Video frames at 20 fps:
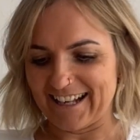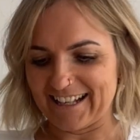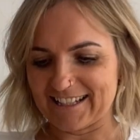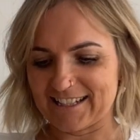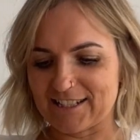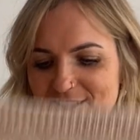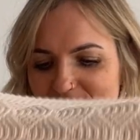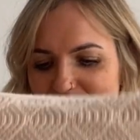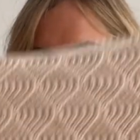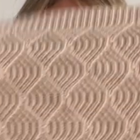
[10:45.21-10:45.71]

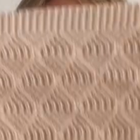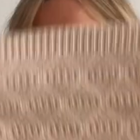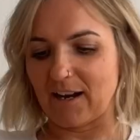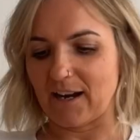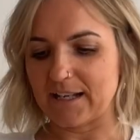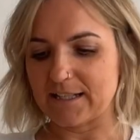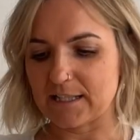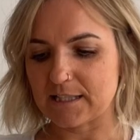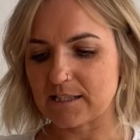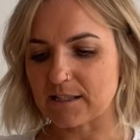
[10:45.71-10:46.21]
So yeah,
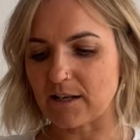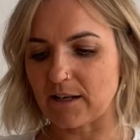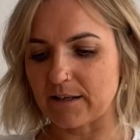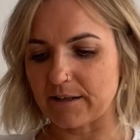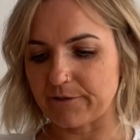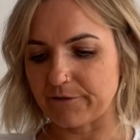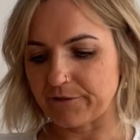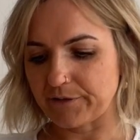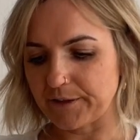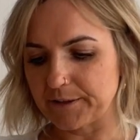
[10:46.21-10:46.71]
I just kind
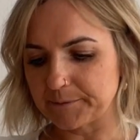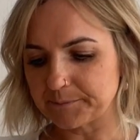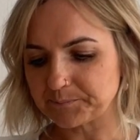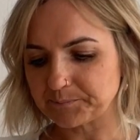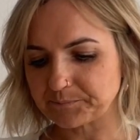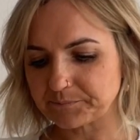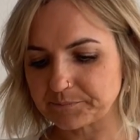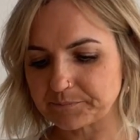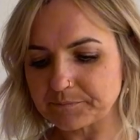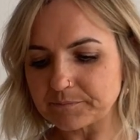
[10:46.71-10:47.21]
of
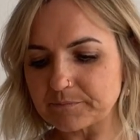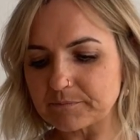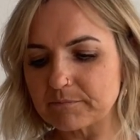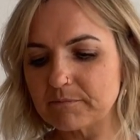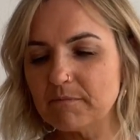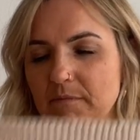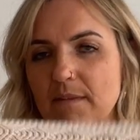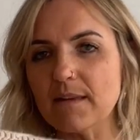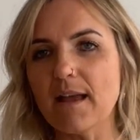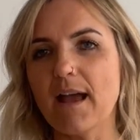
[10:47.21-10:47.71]

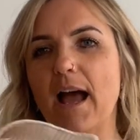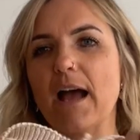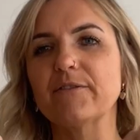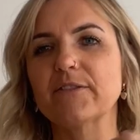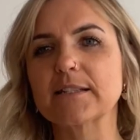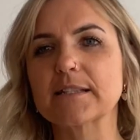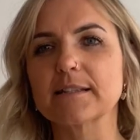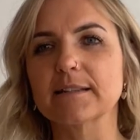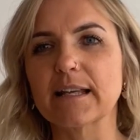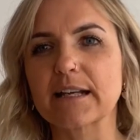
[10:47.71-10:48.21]
have
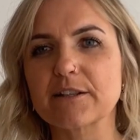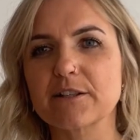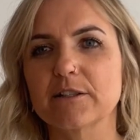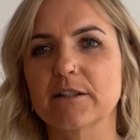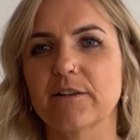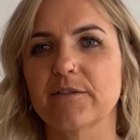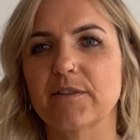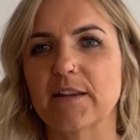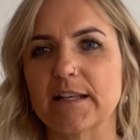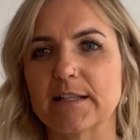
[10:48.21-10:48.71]
a selection
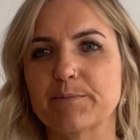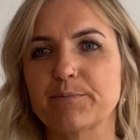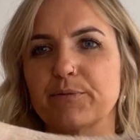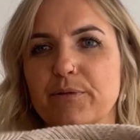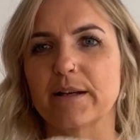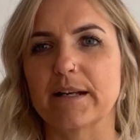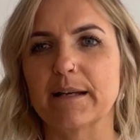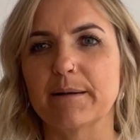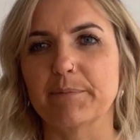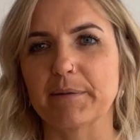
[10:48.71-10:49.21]
of these
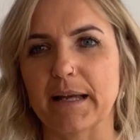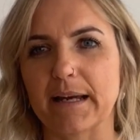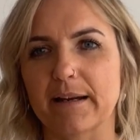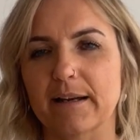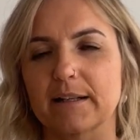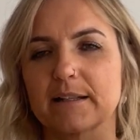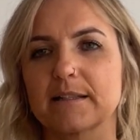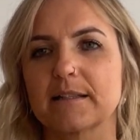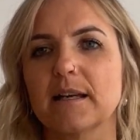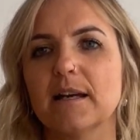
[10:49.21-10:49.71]
pretty
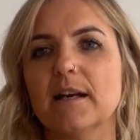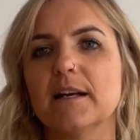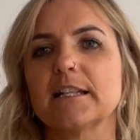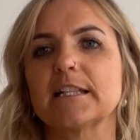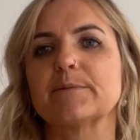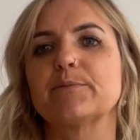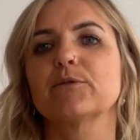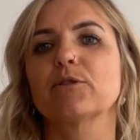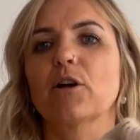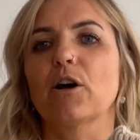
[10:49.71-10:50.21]
blankets
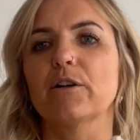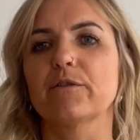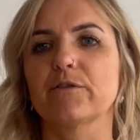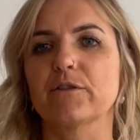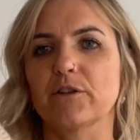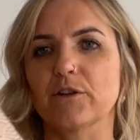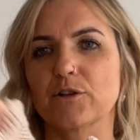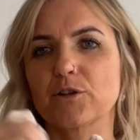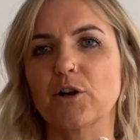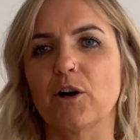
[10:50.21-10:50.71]
to put over
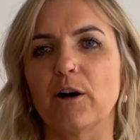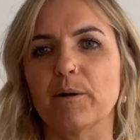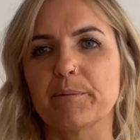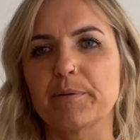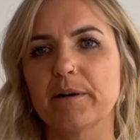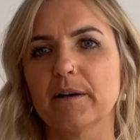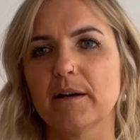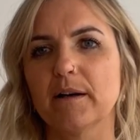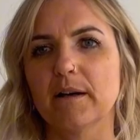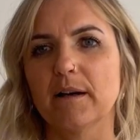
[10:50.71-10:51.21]
the top
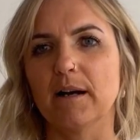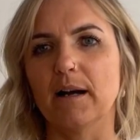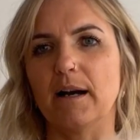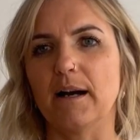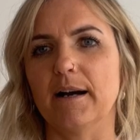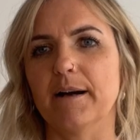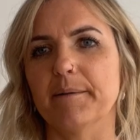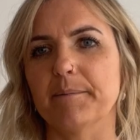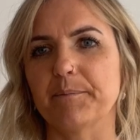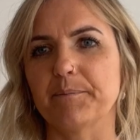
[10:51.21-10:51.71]

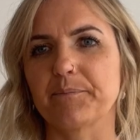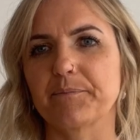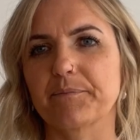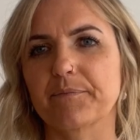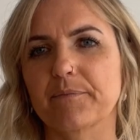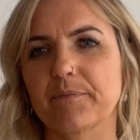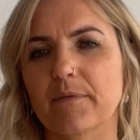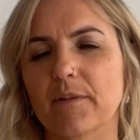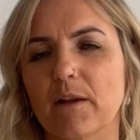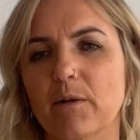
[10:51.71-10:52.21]

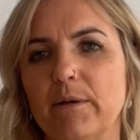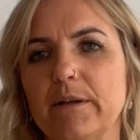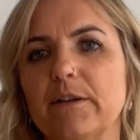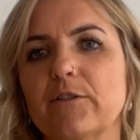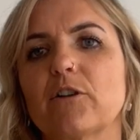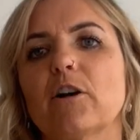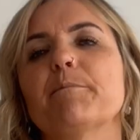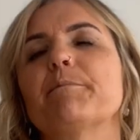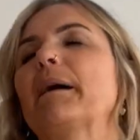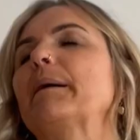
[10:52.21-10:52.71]
when
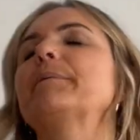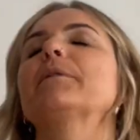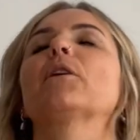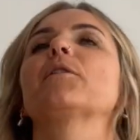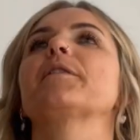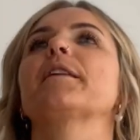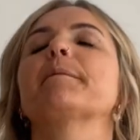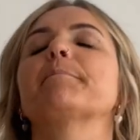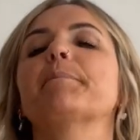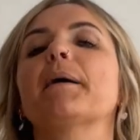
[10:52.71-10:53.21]
you've got baby
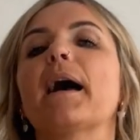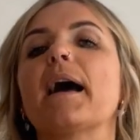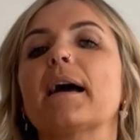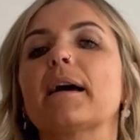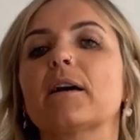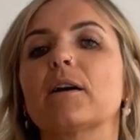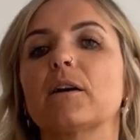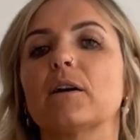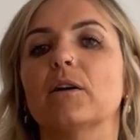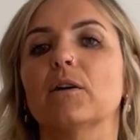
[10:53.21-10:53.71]
on their
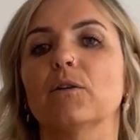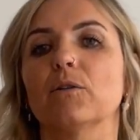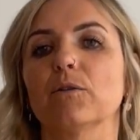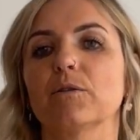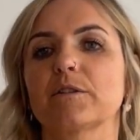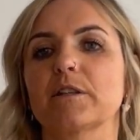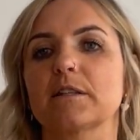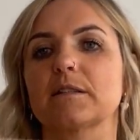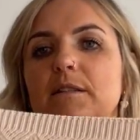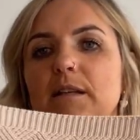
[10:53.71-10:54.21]
back or
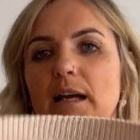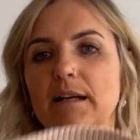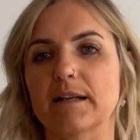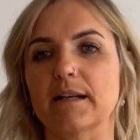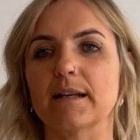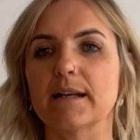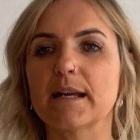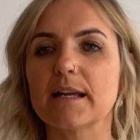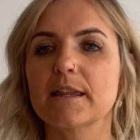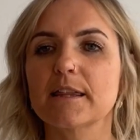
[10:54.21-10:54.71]
just
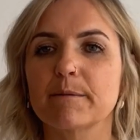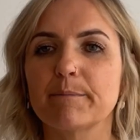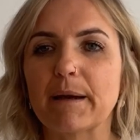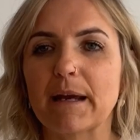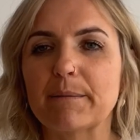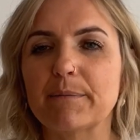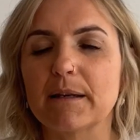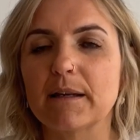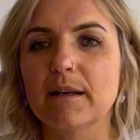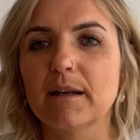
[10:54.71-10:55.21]
underneath the
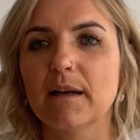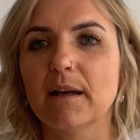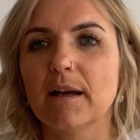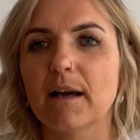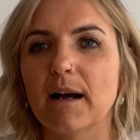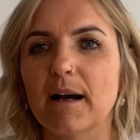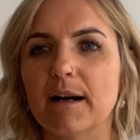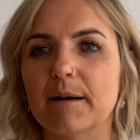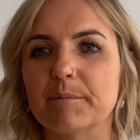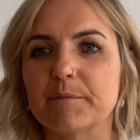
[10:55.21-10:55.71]
baby,
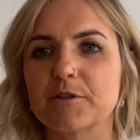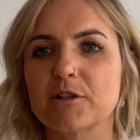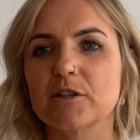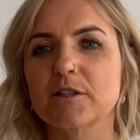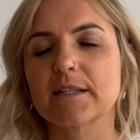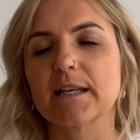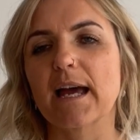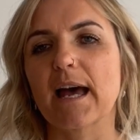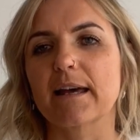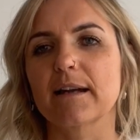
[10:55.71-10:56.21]

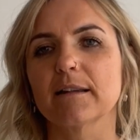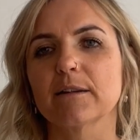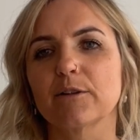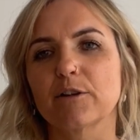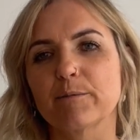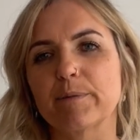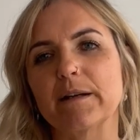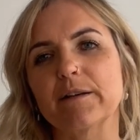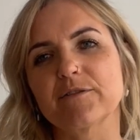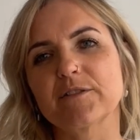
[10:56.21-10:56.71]
just to add a
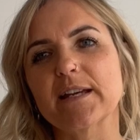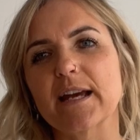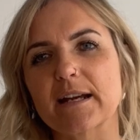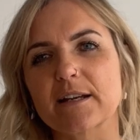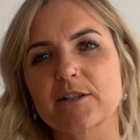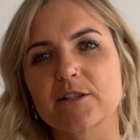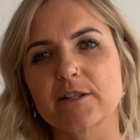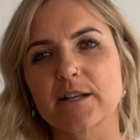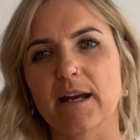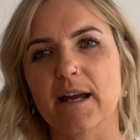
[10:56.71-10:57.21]
little bit of
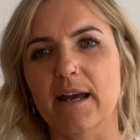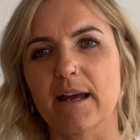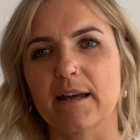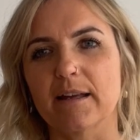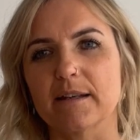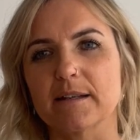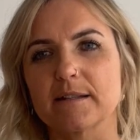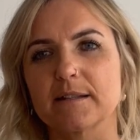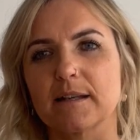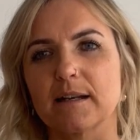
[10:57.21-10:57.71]
texture
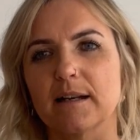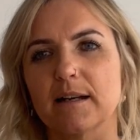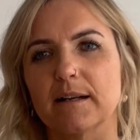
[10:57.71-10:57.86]
and